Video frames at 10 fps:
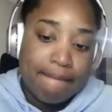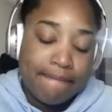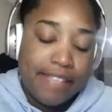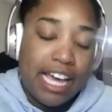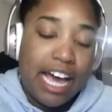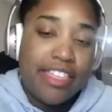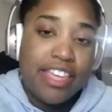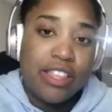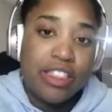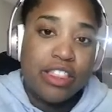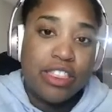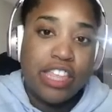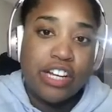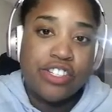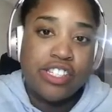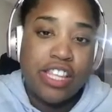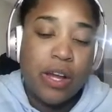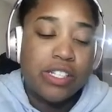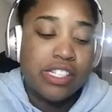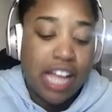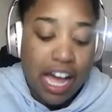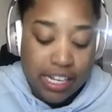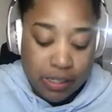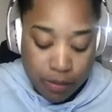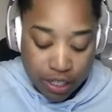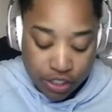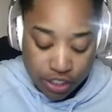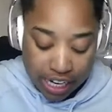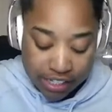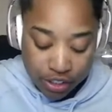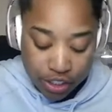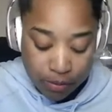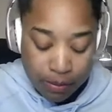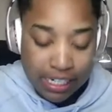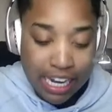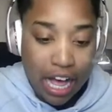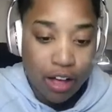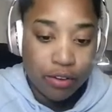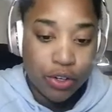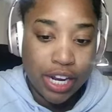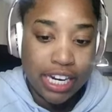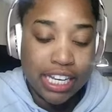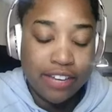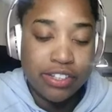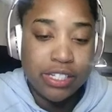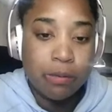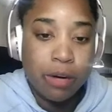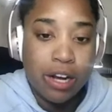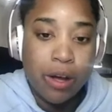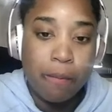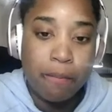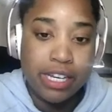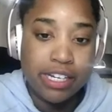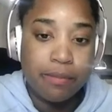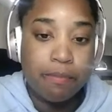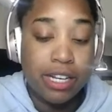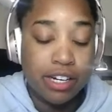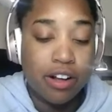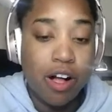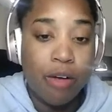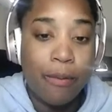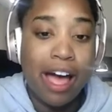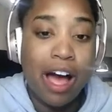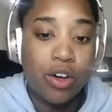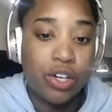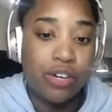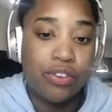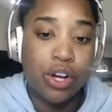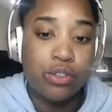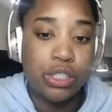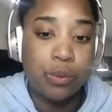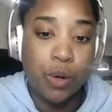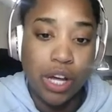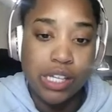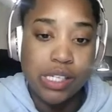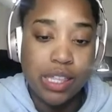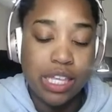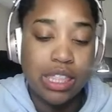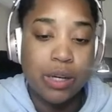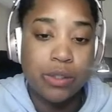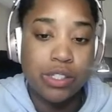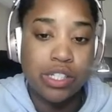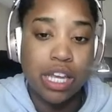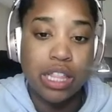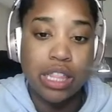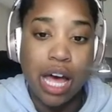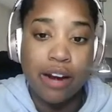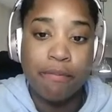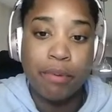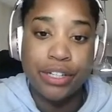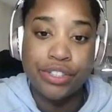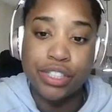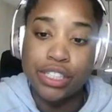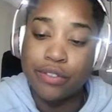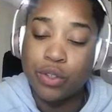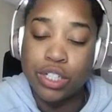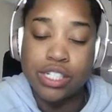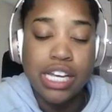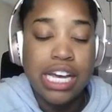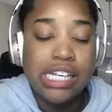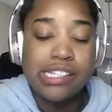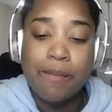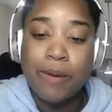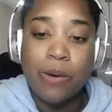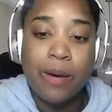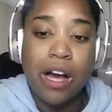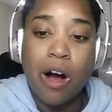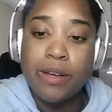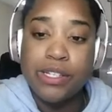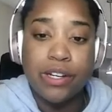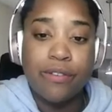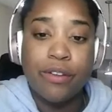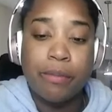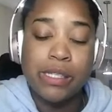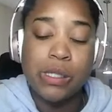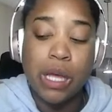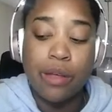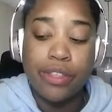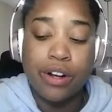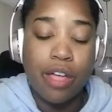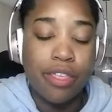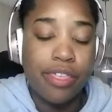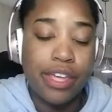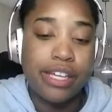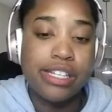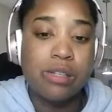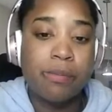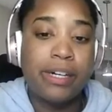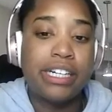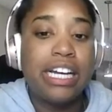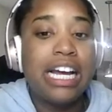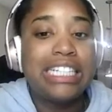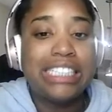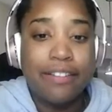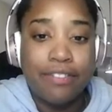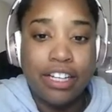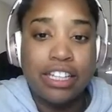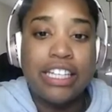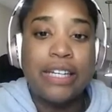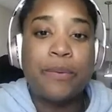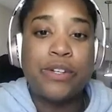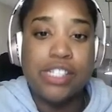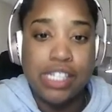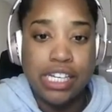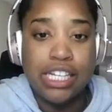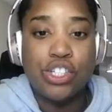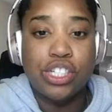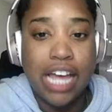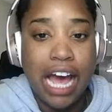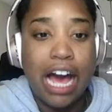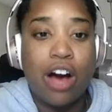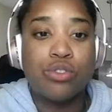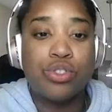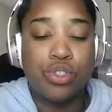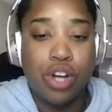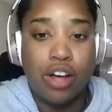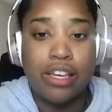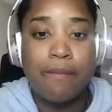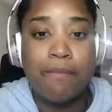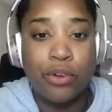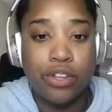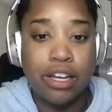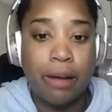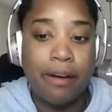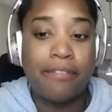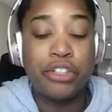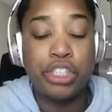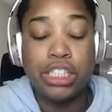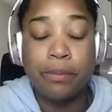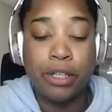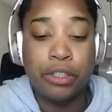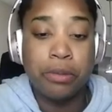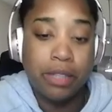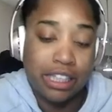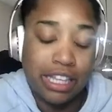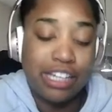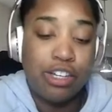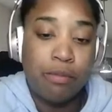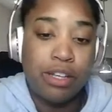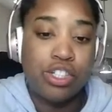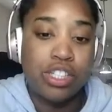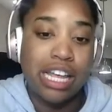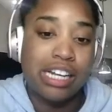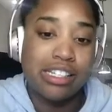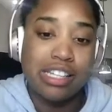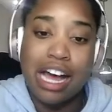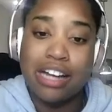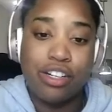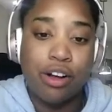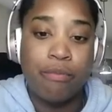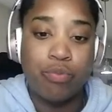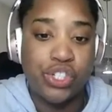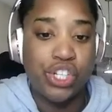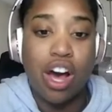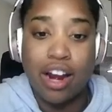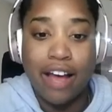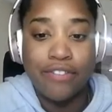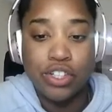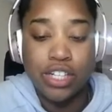Yeah, I think there's not as much as there should be now credit given to Bronco Mendenhall about how good of a coach he was. I think there was just like a lot of pressure, and of course, stepping away always good for mental health and all the things. But definitely, we're seeing just how strong he built up a Virginia program, like you mentioned, that is not sought after